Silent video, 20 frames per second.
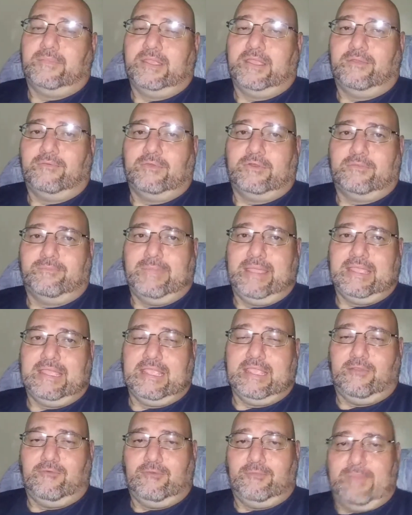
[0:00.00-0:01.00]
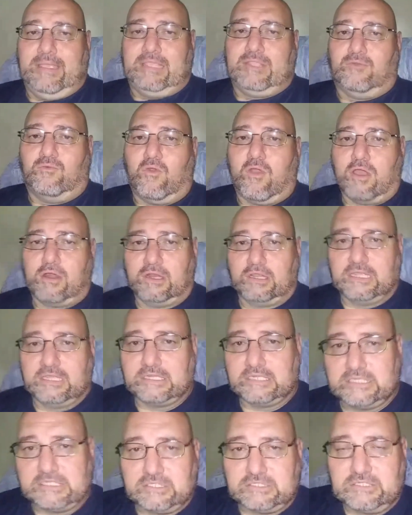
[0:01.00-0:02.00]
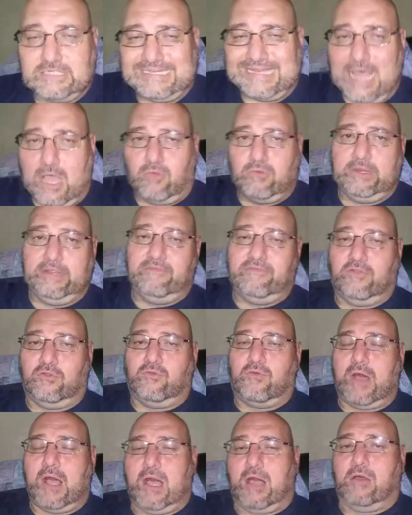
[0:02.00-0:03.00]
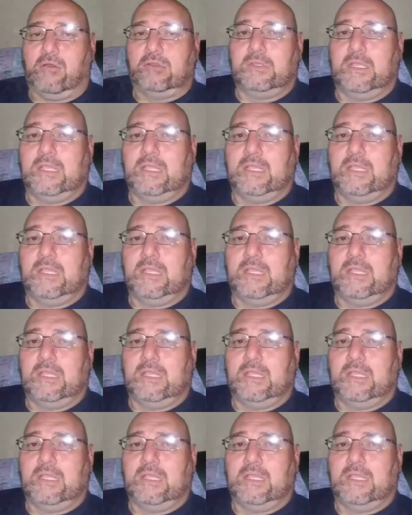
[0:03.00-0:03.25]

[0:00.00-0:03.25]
It would make the water cloudy for a while.